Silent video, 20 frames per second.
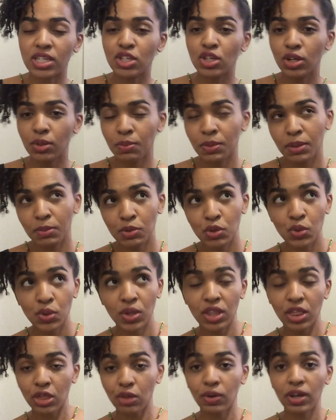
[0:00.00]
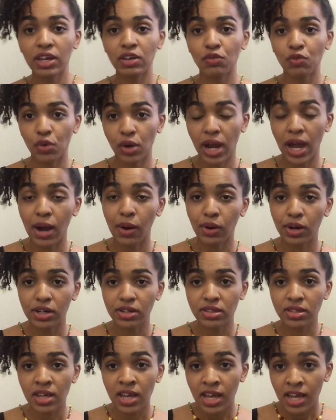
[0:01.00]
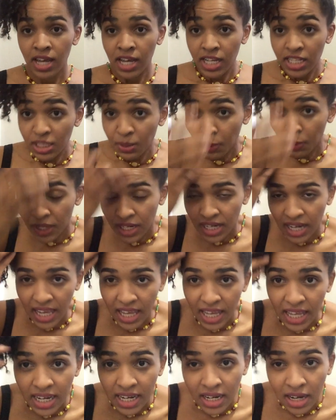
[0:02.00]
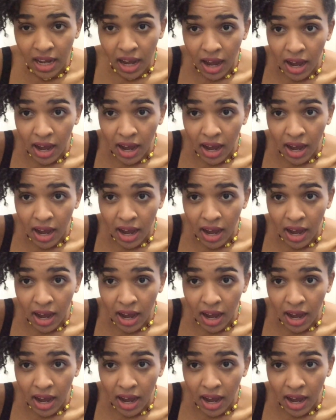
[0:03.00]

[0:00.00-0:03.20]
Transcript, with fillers: It took me between three and four hours to put it in.